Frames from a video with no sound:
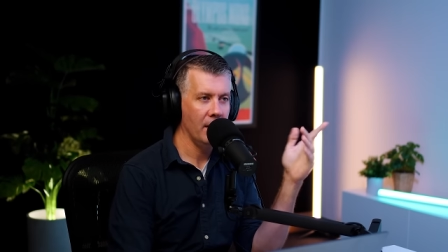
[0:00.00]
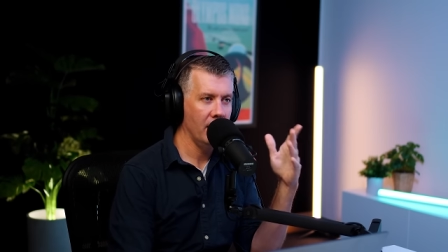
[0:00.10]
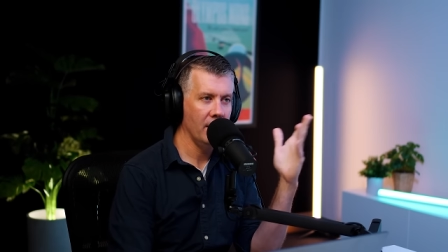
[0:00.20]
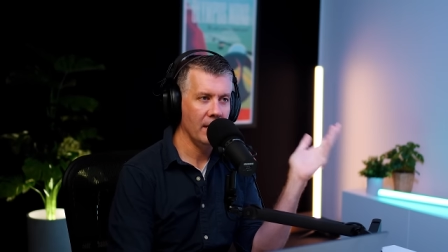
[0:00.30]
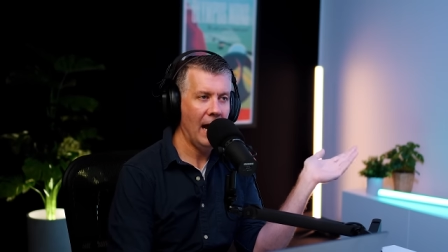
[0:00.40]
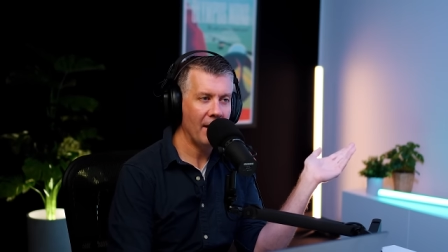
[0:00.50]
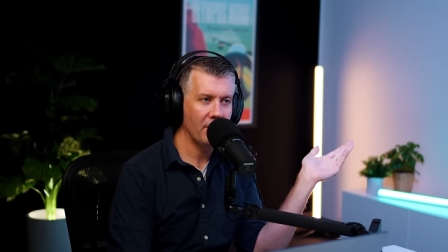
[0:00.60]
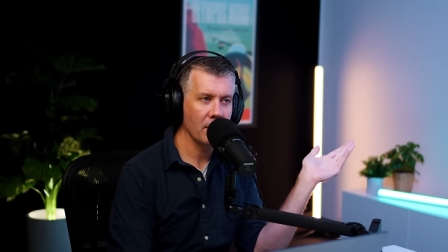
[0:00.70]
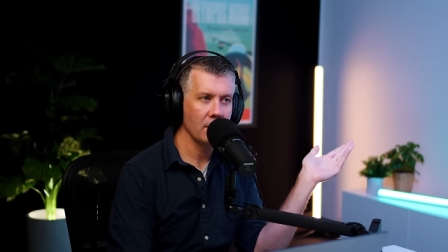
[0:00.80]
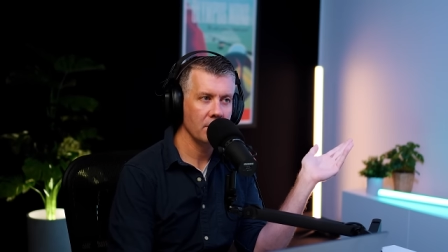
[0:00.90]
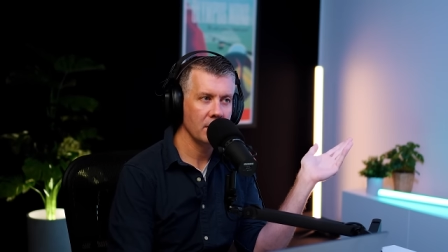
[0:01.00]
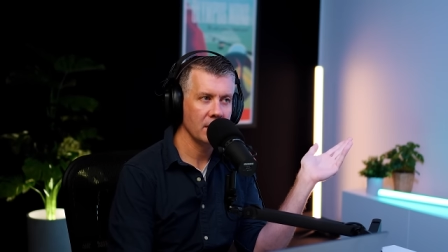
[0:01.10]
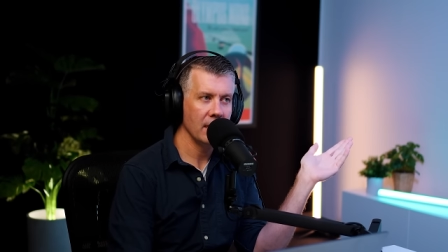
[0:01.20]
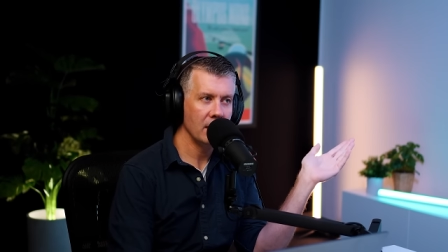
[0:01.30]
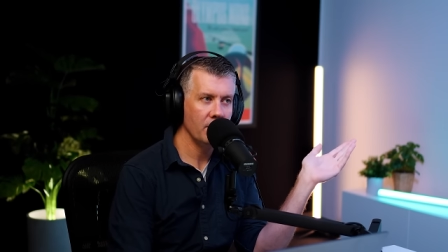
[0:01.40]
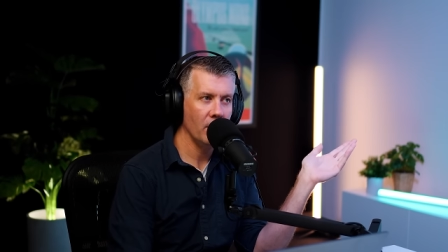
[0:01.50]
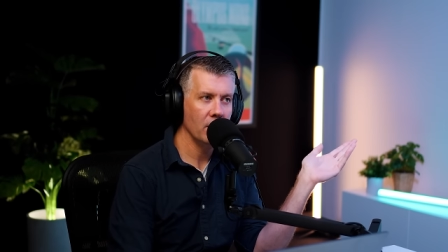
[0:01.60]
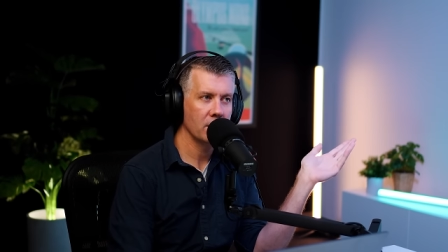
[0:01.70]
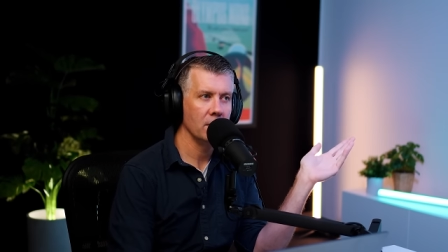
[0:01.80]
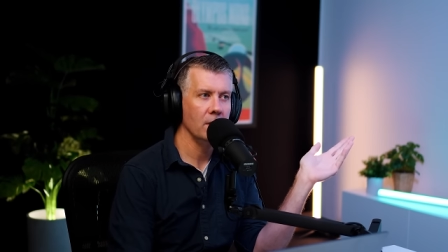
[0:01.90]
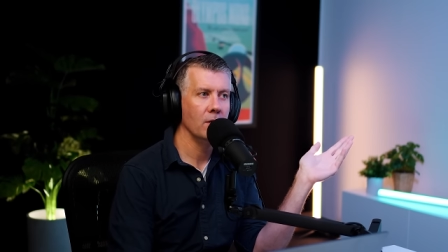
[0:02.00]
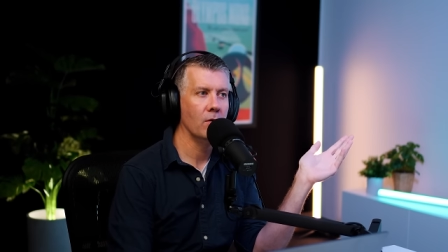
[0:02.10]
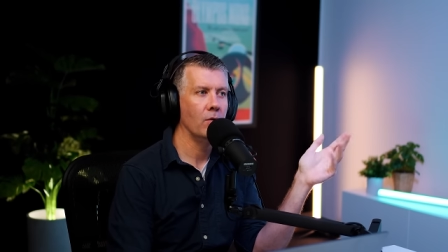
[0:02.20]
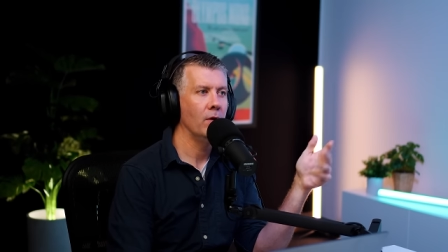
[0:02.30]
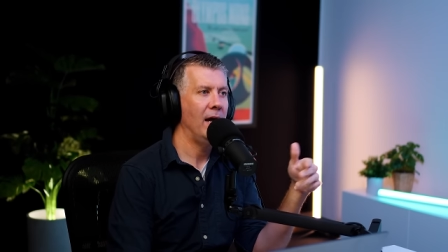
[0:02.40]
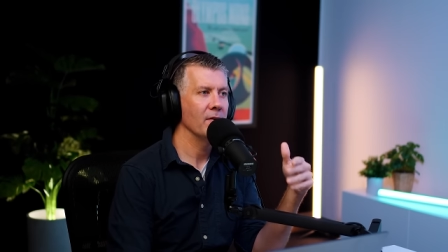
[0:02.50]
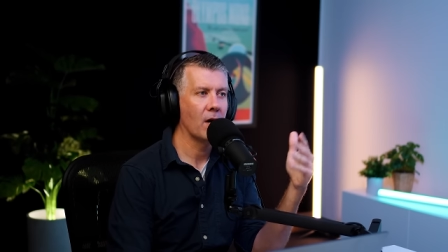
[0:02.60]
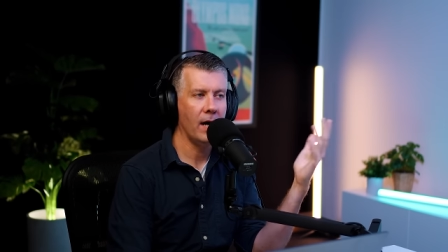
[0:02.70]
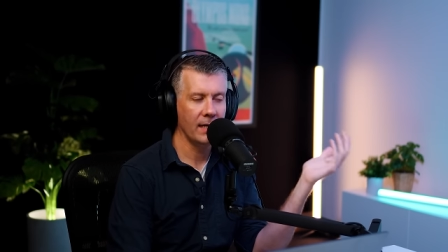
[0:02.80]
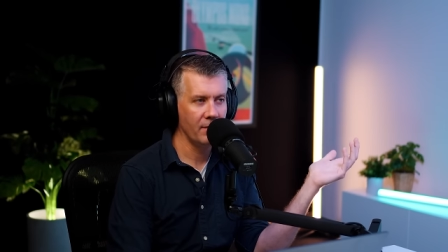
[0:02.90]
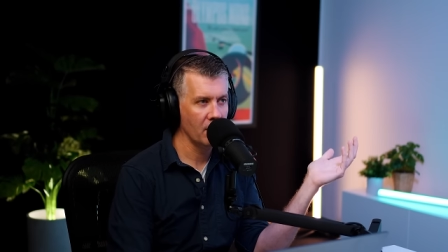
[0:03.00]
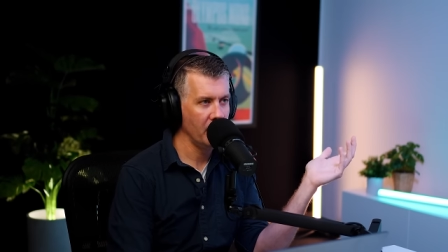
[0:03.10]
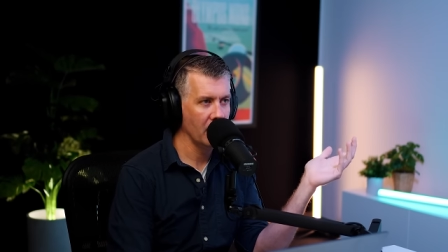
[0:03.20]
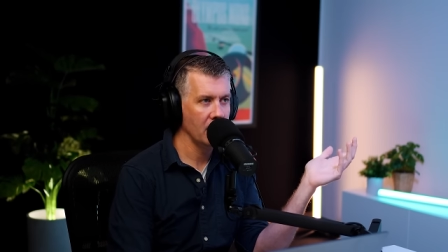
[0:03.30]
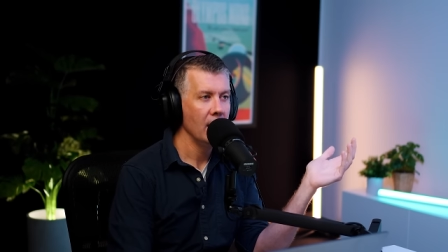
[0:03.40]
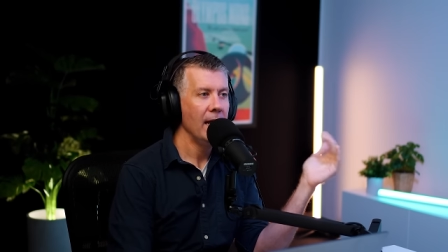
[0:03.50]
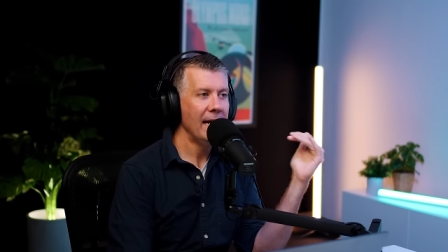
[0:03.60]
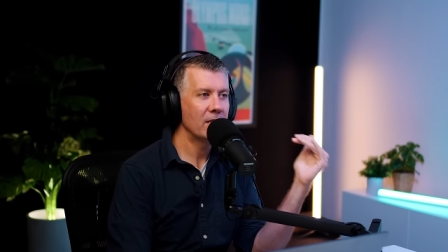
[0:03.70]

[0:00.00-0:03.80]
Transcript: an African descended person or having a high level of melanin.